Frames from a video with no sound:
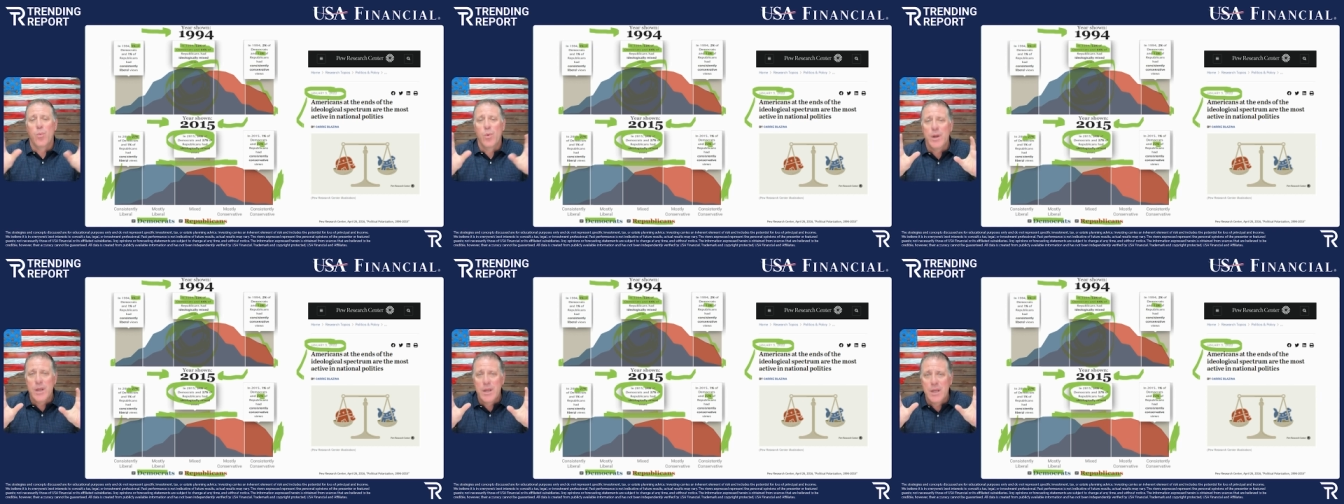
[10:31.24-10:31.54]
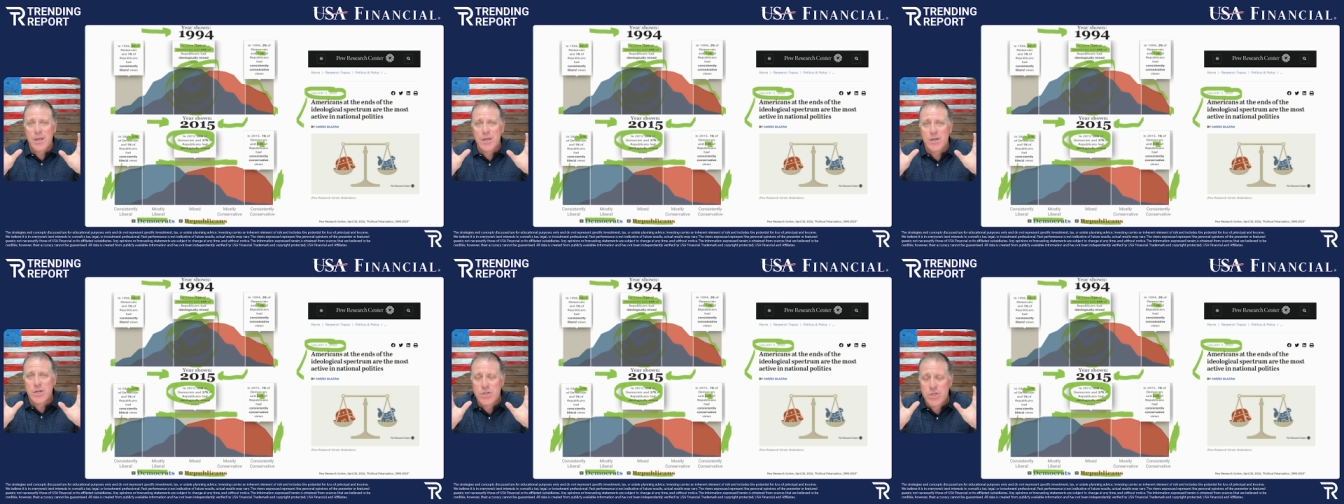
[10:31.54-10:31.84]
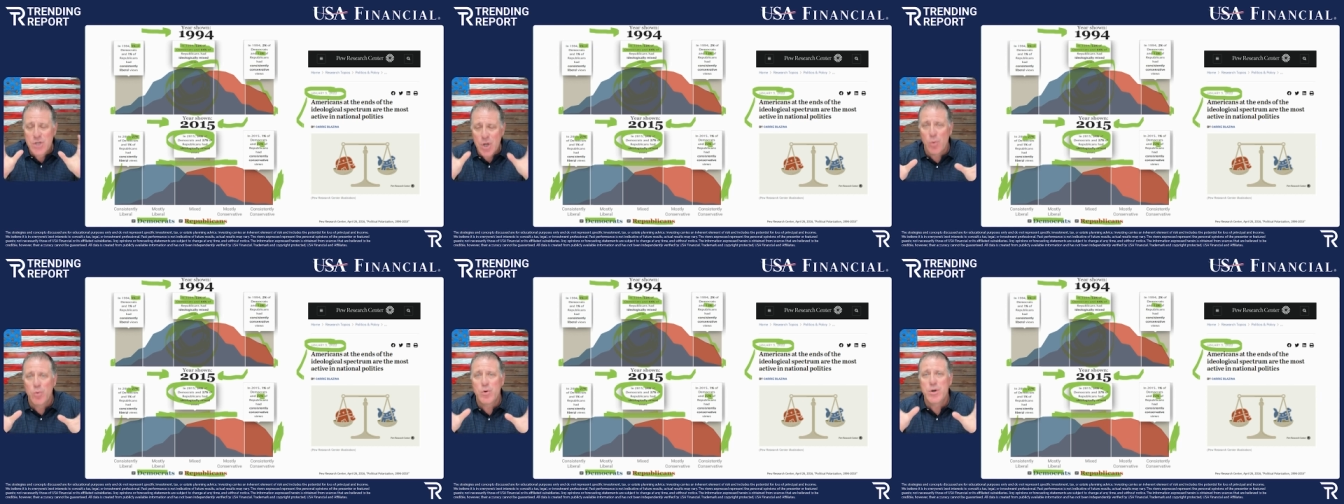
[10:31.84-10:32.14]
We
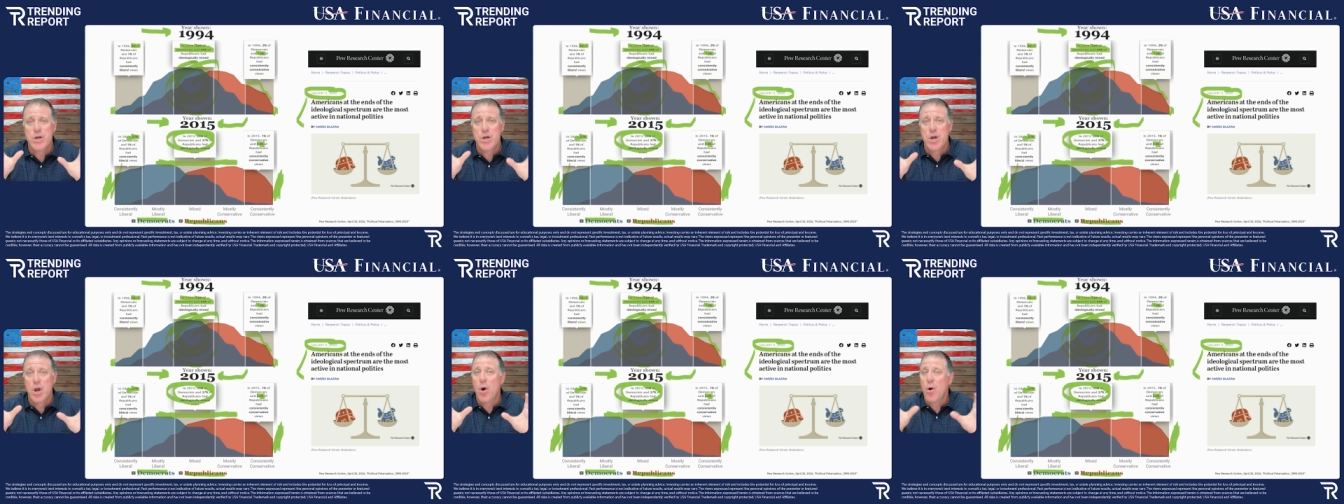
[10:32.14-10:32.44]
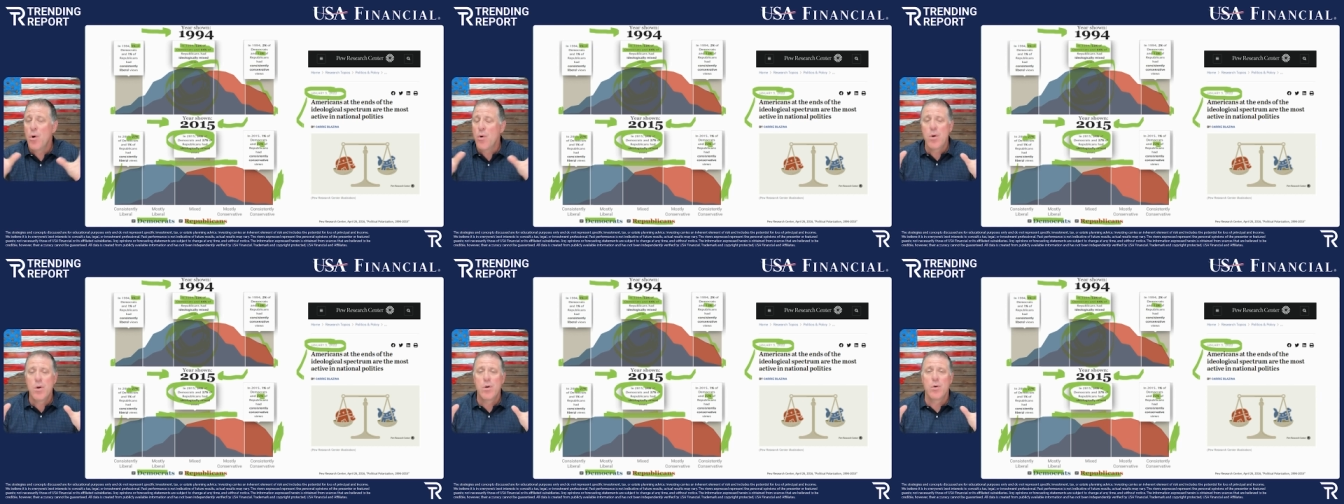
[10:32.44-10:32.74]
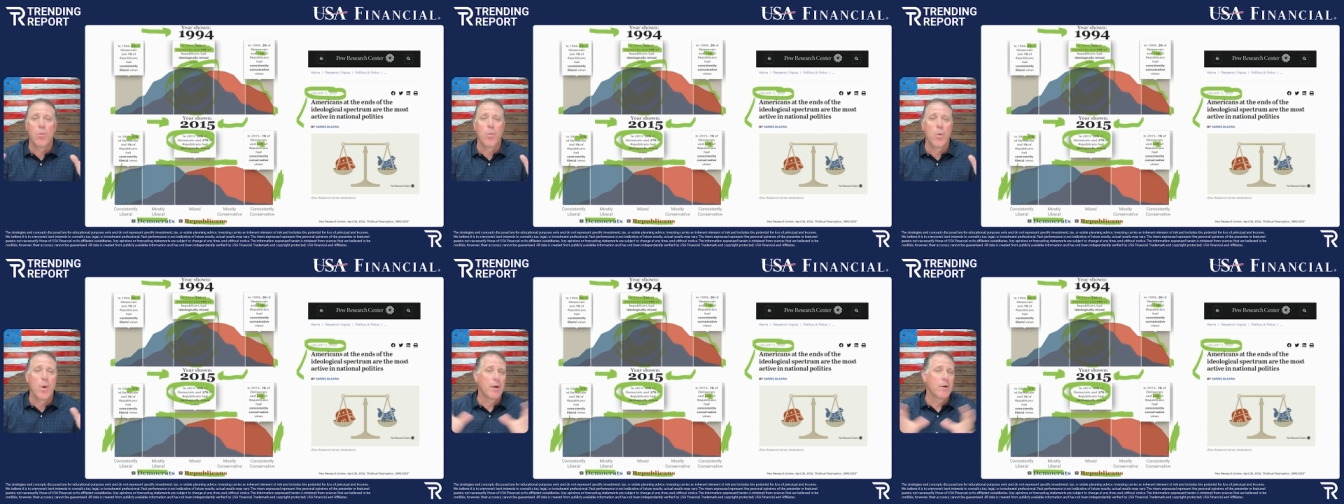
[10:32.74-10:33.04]
don't know
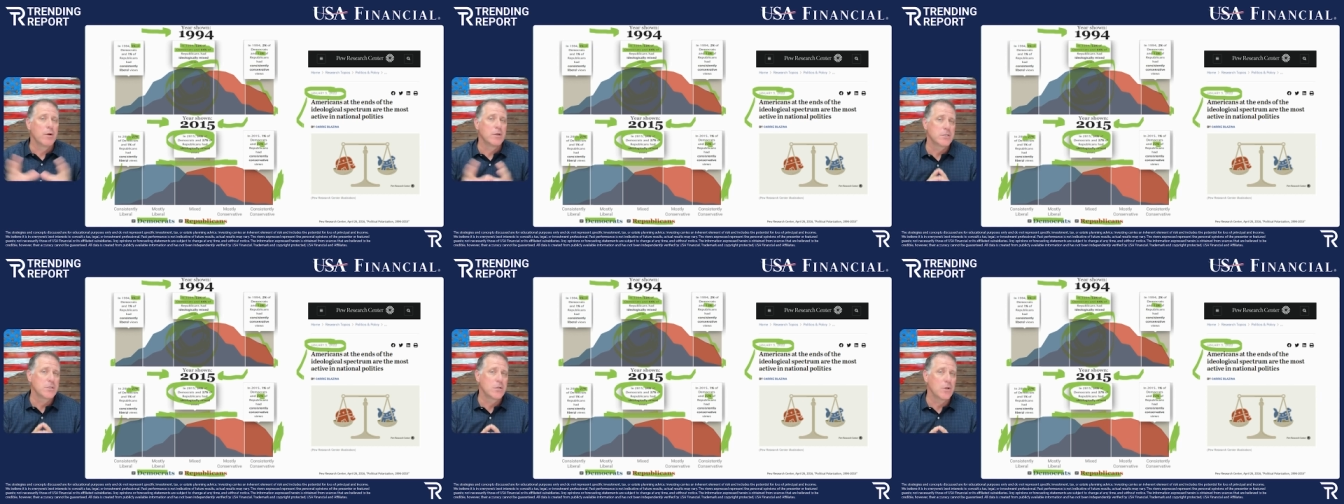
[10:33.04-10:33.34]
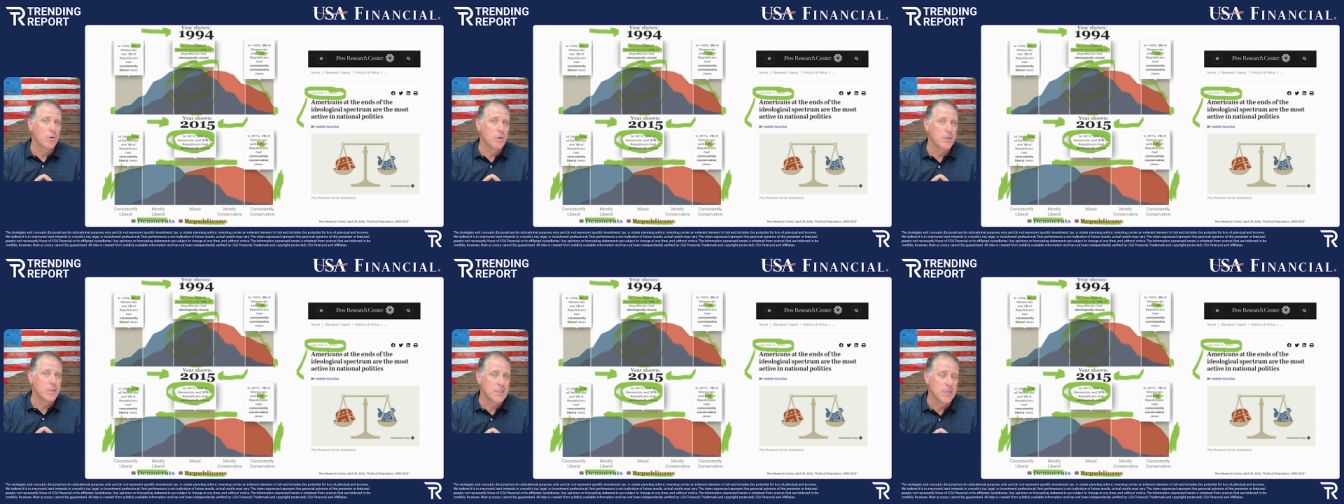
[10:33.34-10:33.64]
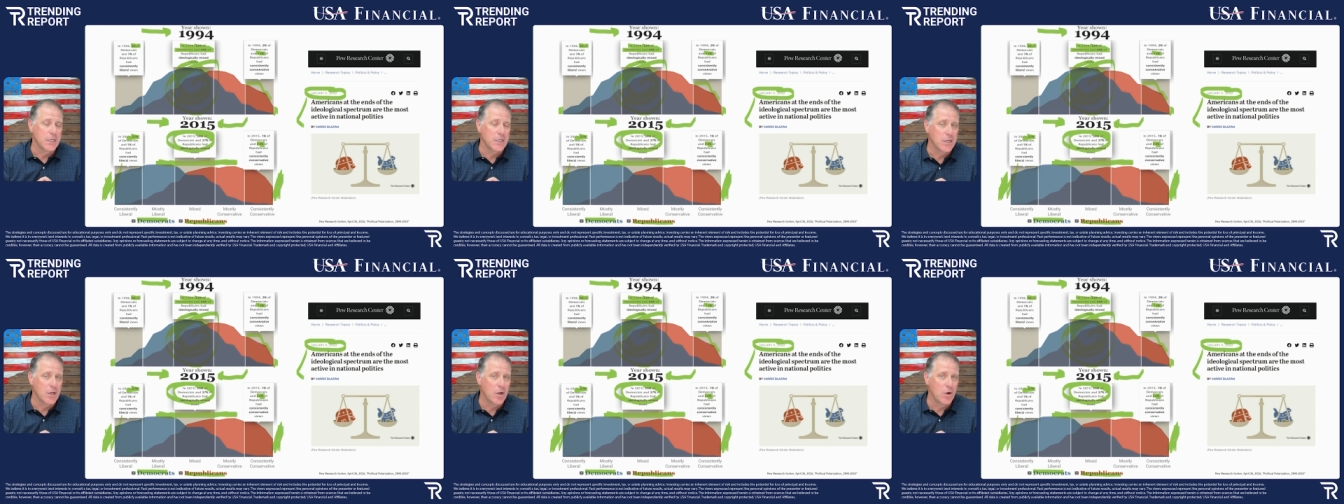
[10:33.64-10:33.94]
where it's going
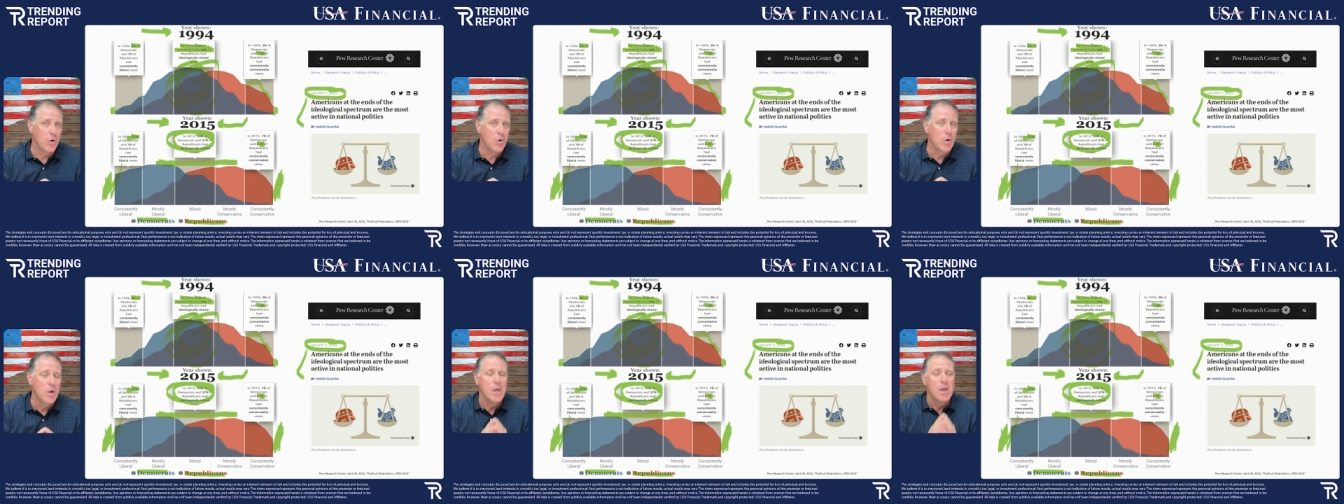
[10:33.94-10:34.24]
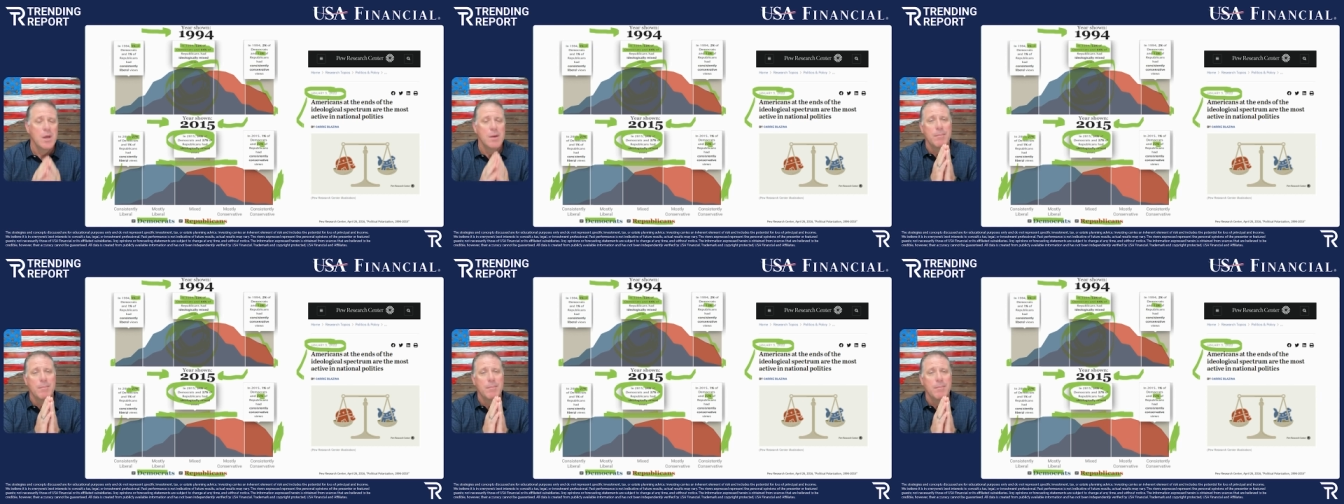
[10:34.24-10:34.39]
to go,